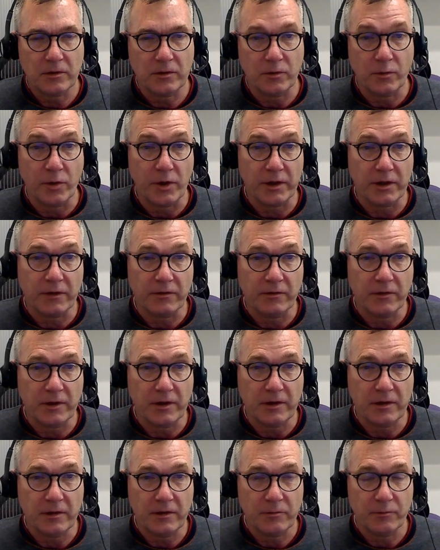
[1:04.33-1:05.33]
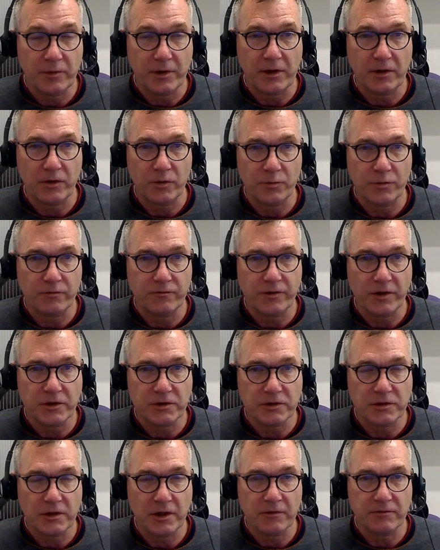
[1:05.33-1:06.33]
who work in the medical
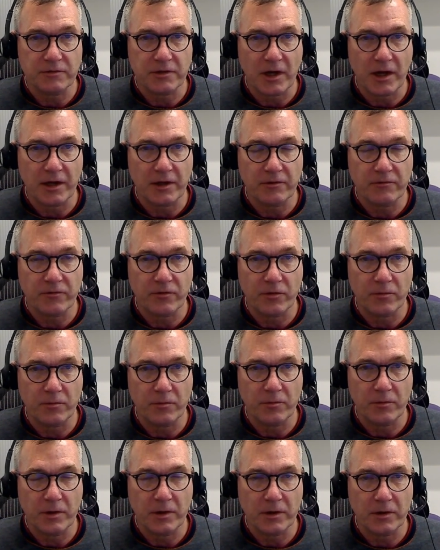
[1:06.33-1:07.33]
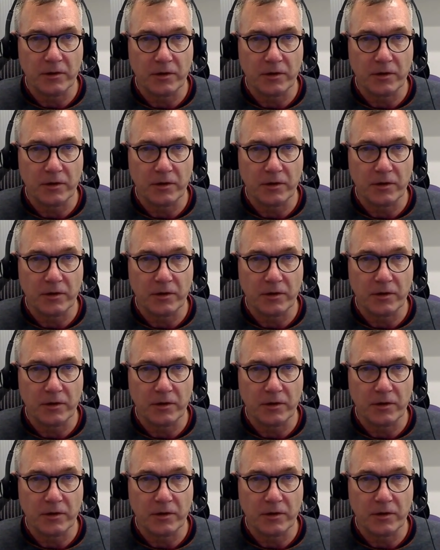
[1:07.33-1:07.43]
profession have died from